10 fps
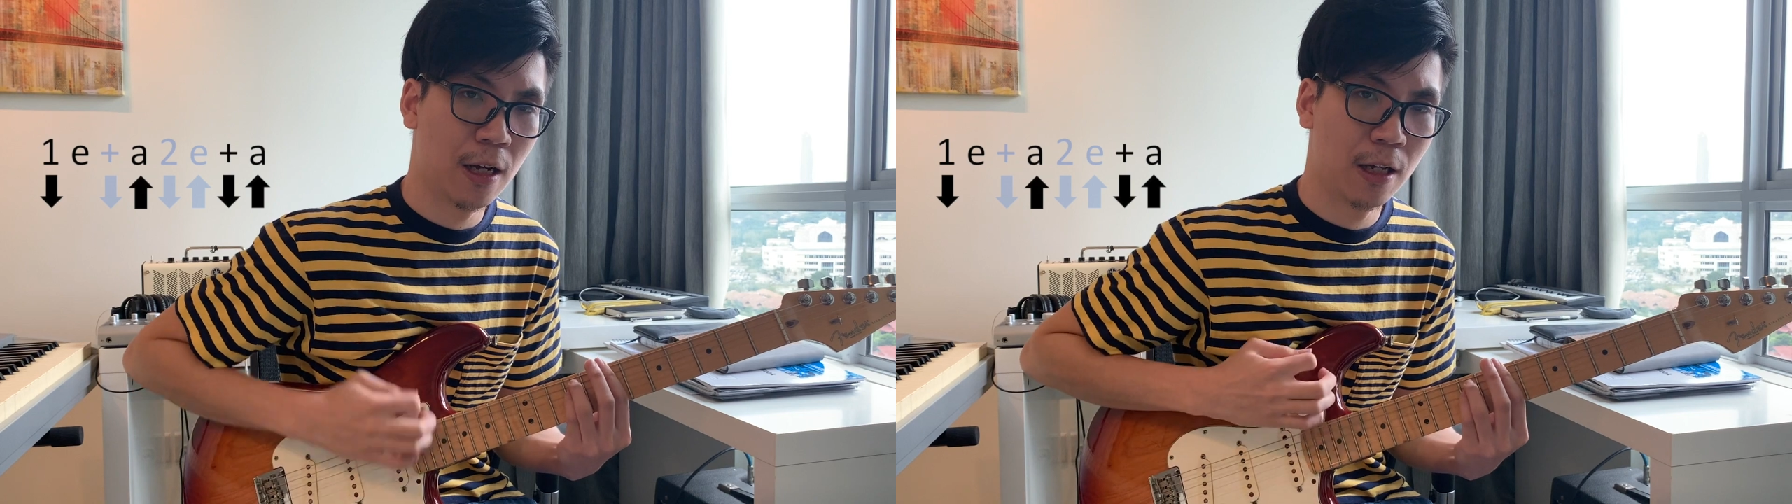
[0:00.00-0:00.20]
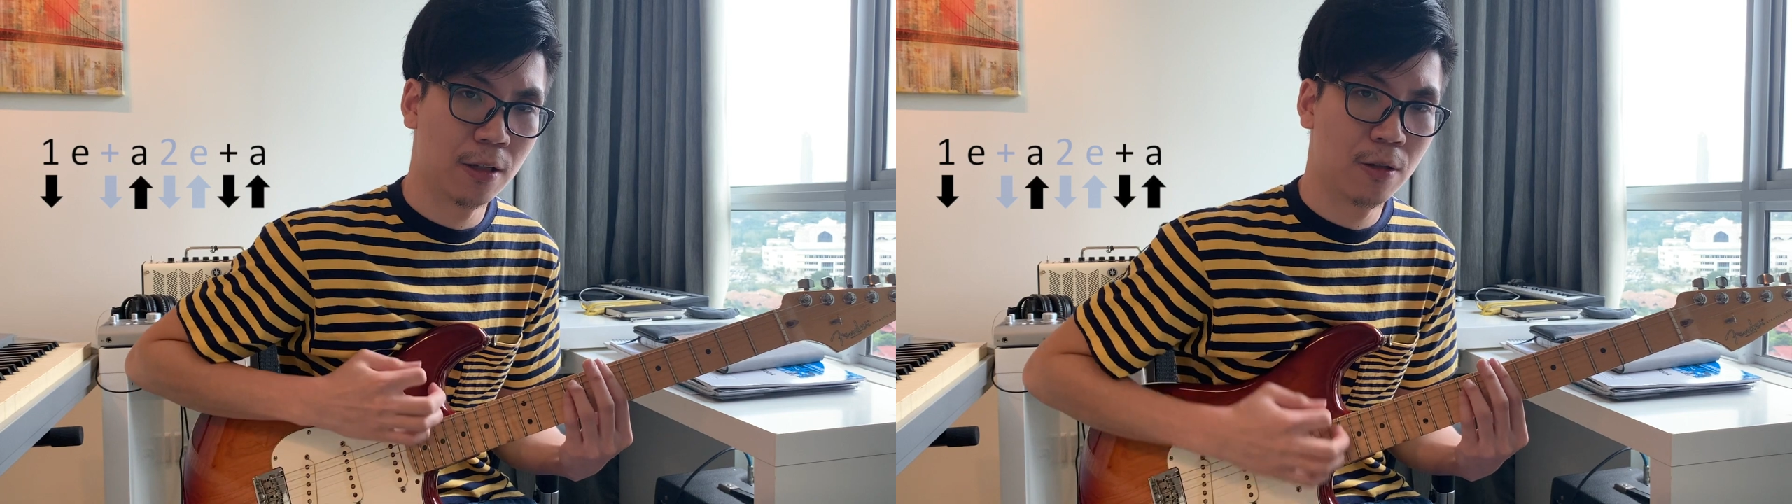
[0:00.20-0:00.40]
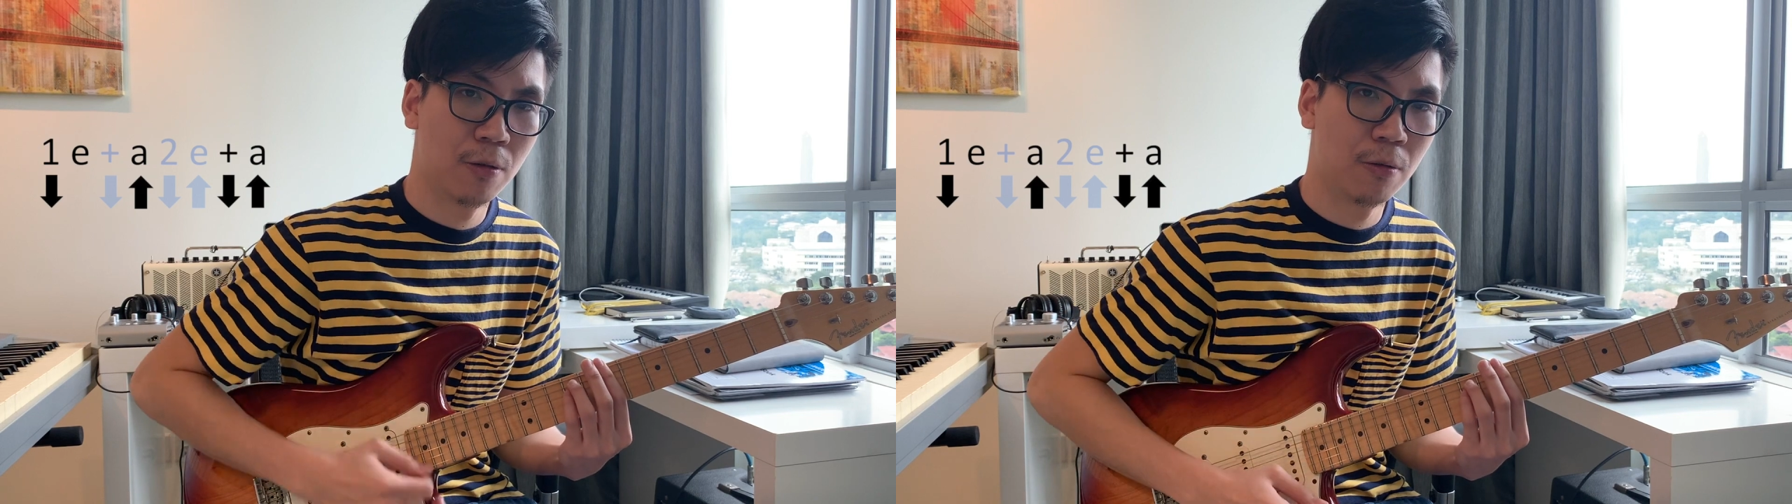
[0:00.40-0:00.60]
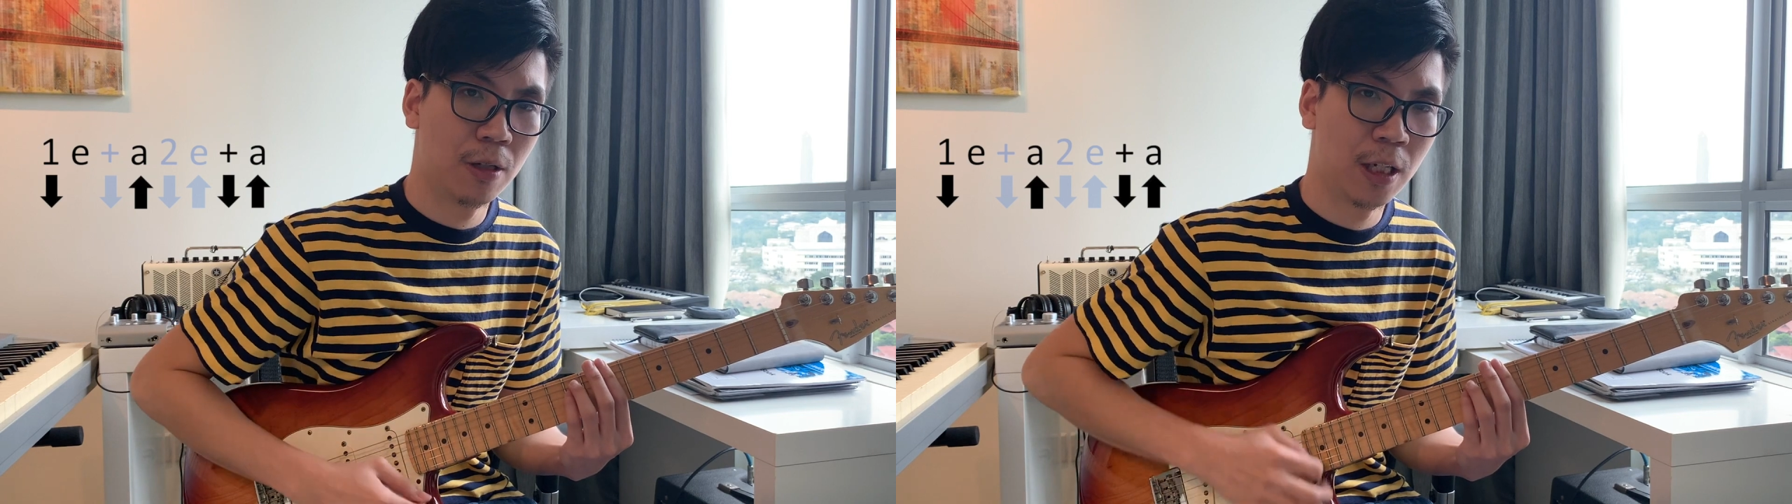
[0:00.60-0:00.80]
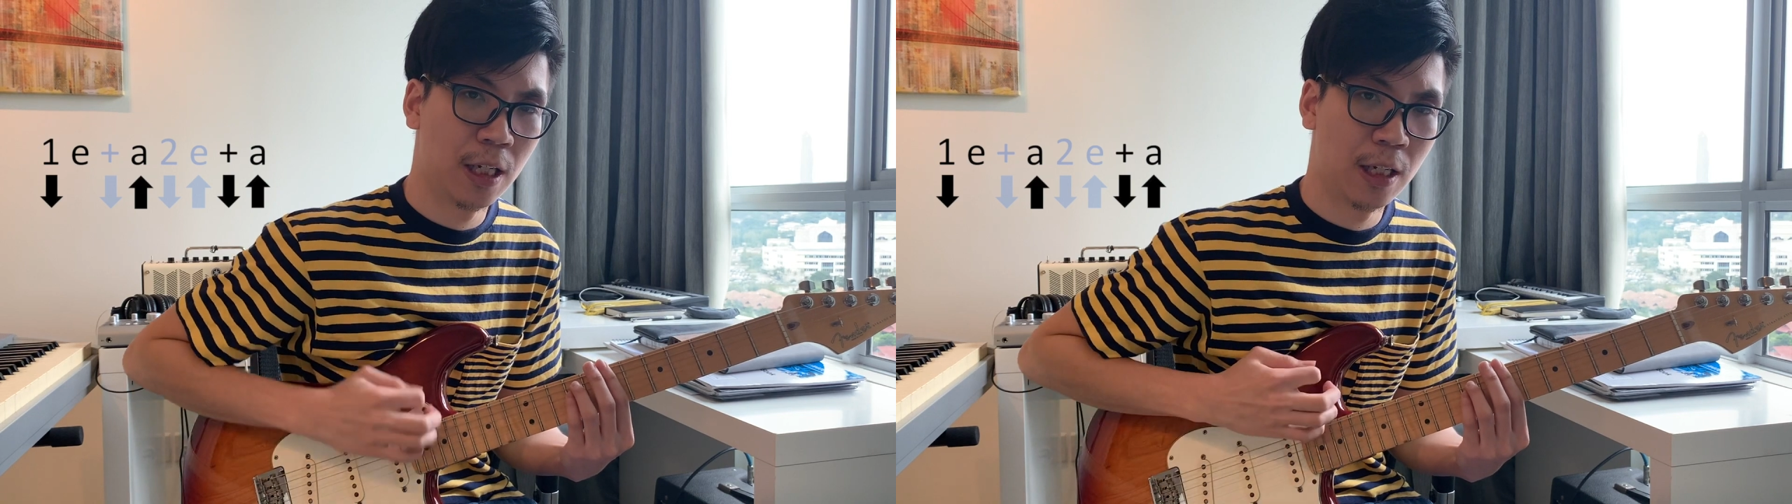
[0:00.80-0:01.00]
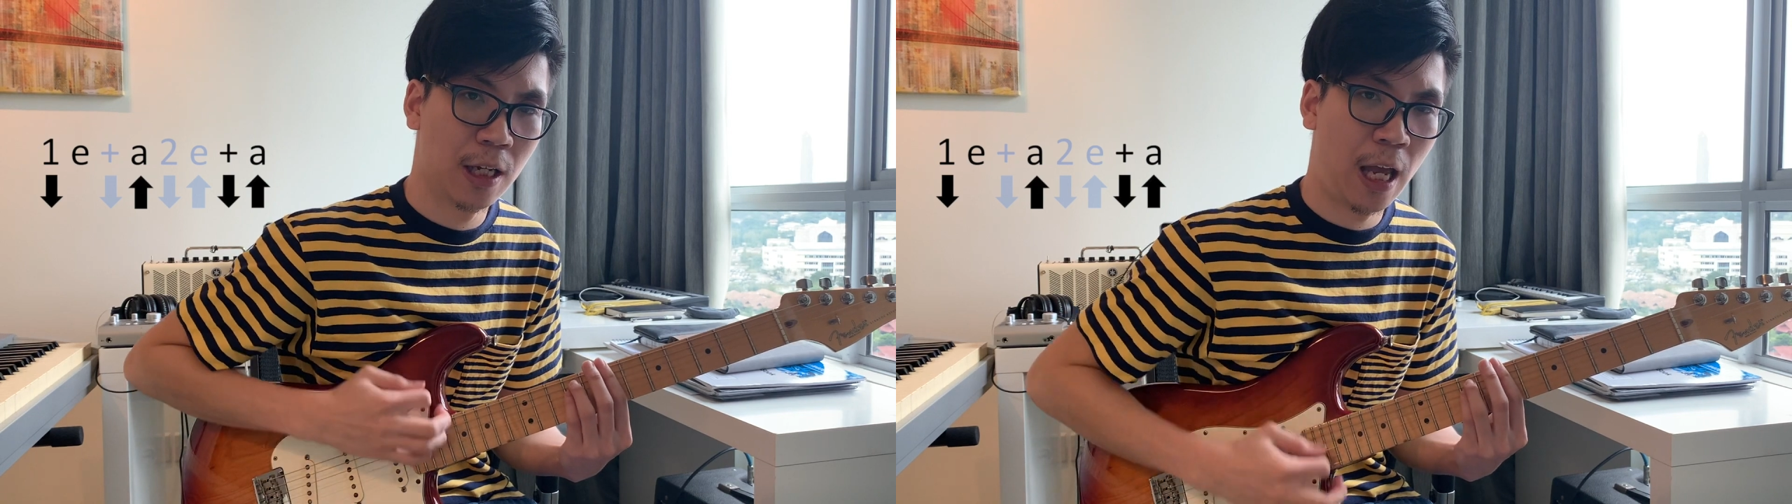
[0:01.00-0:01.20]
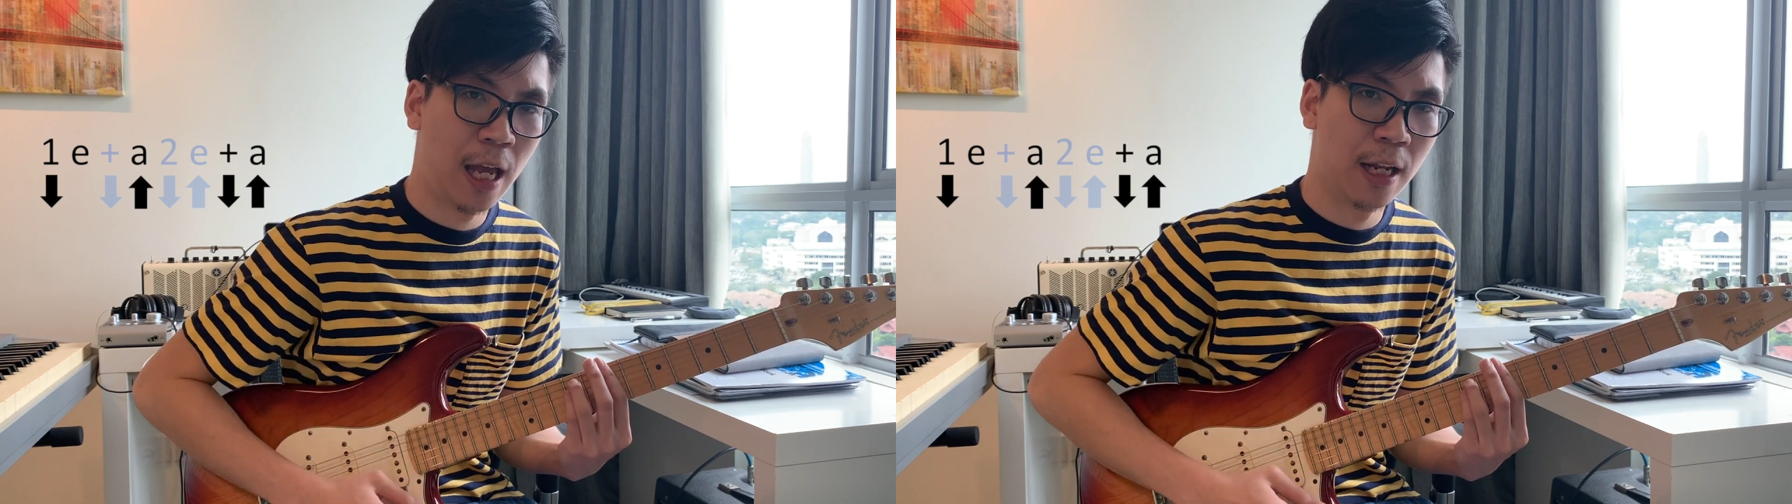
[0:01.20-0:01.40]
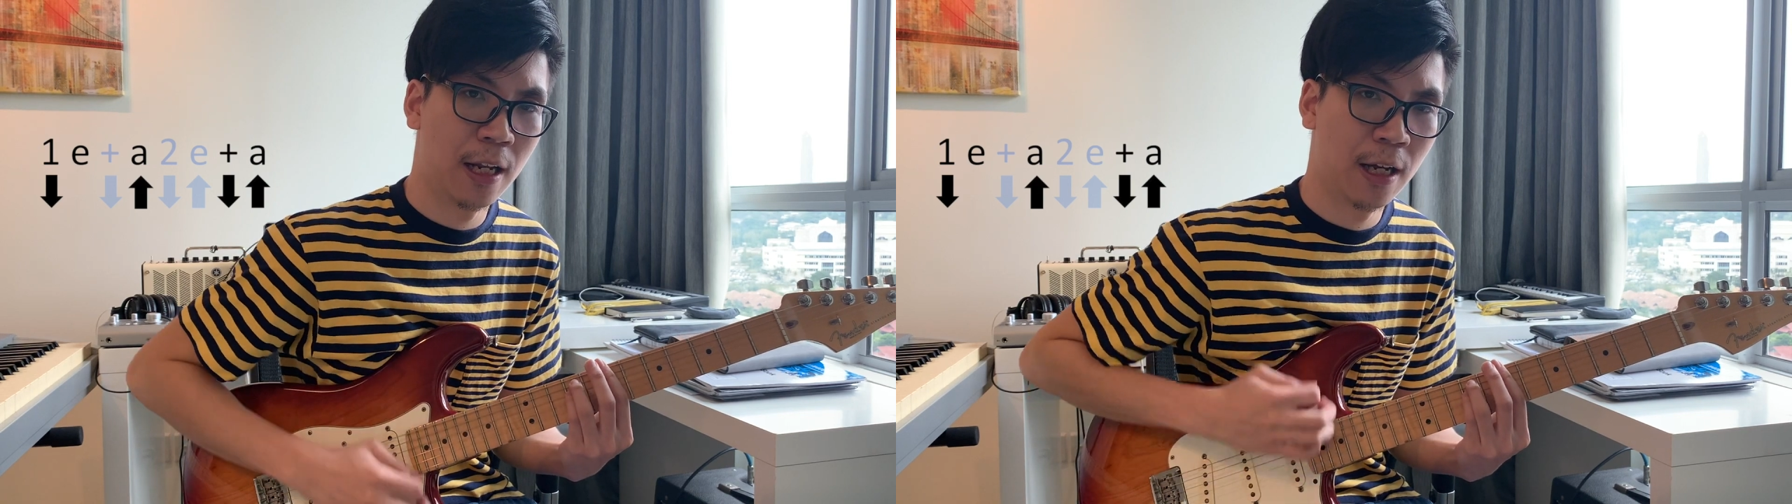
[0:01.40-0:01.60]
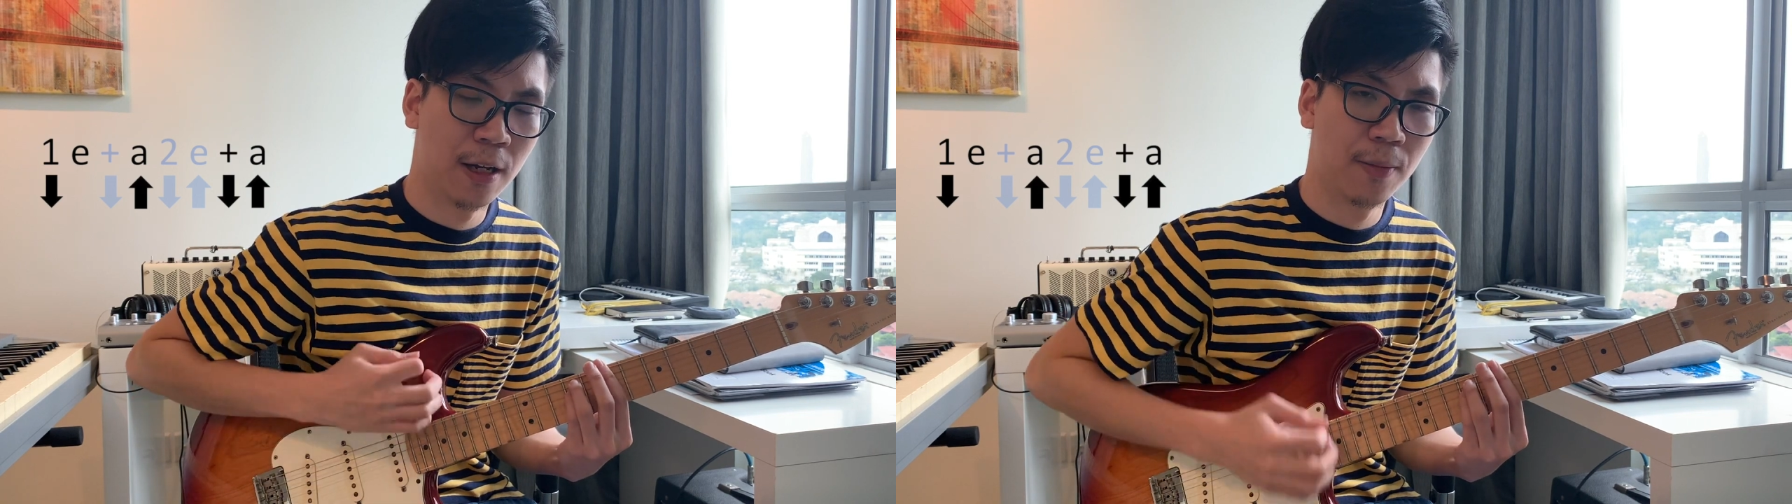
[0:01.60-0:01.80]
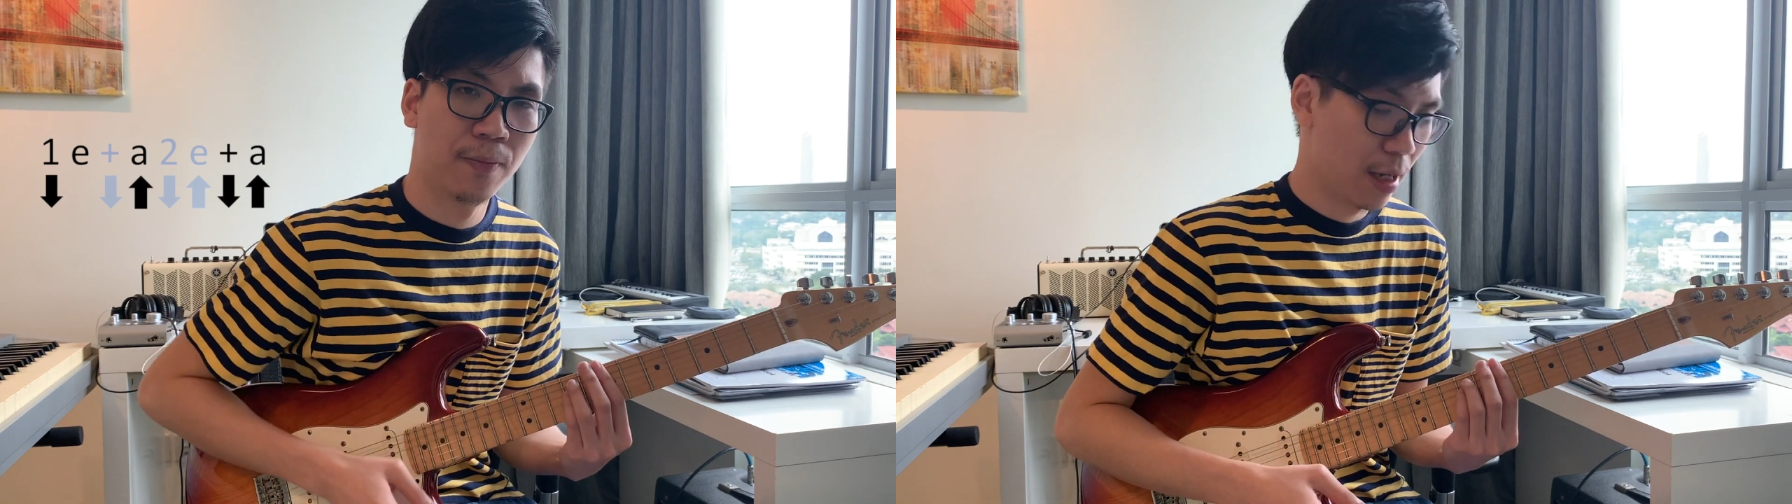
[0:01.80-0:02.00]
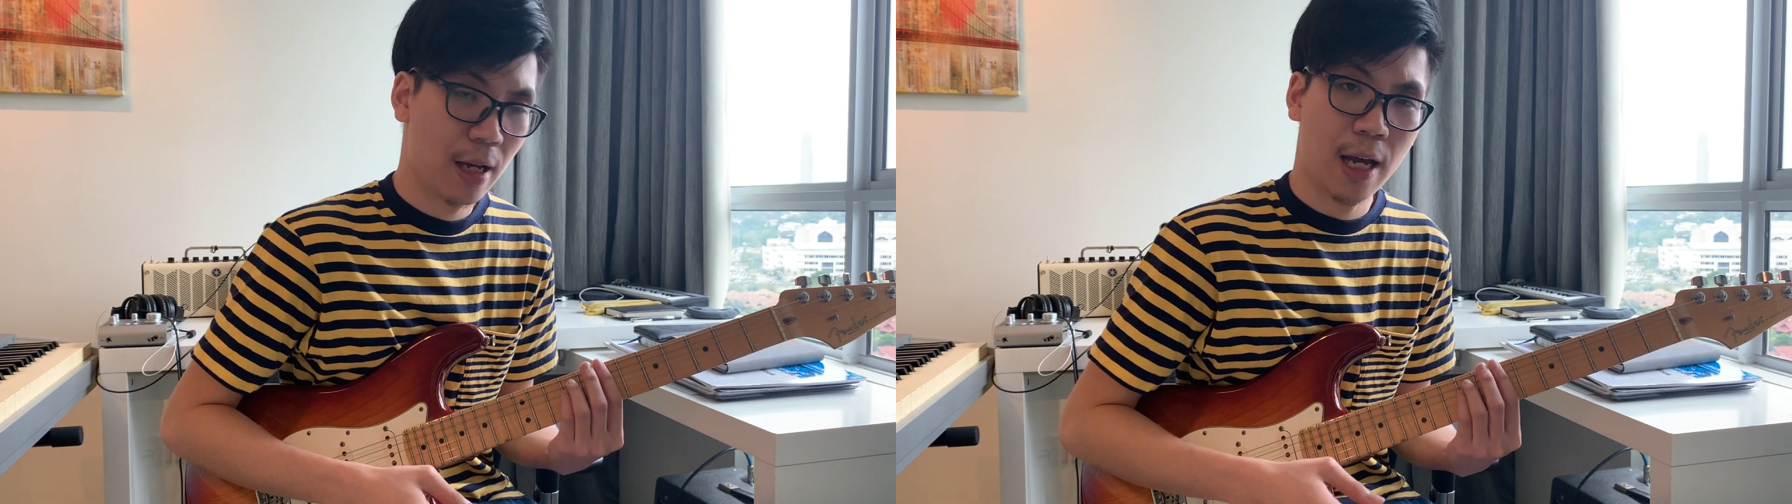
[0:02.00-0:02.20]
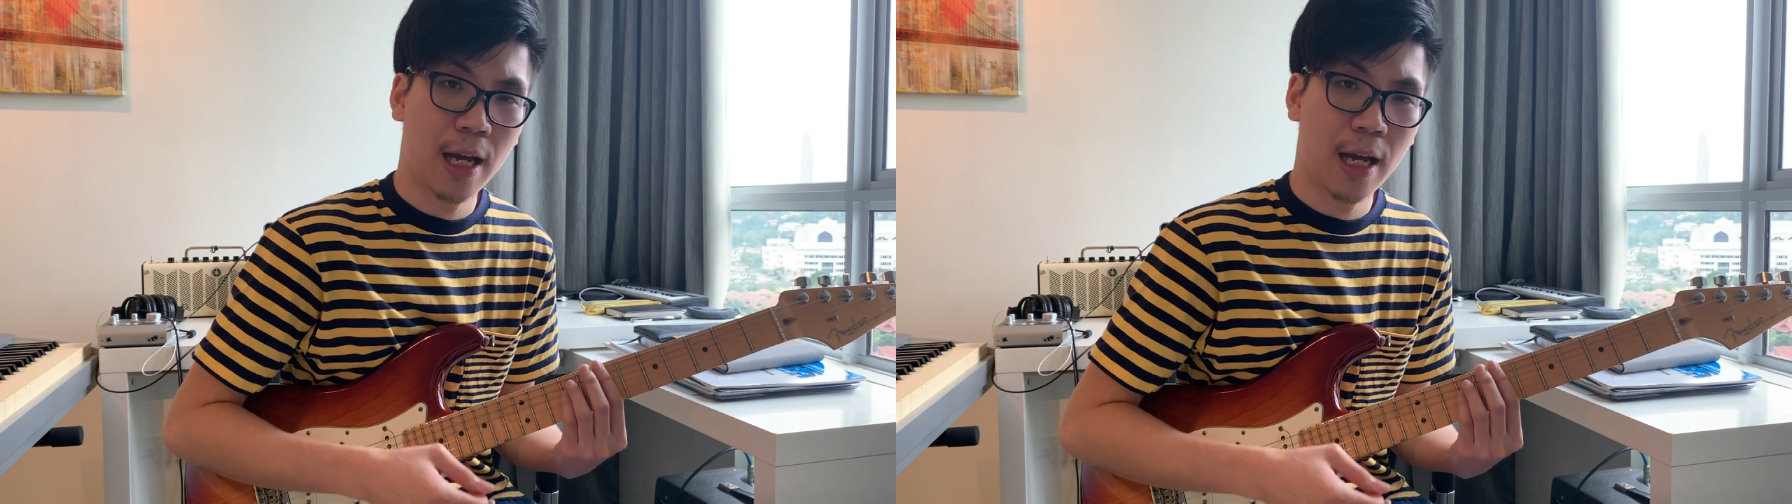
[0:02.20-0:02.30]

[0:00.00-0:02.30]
E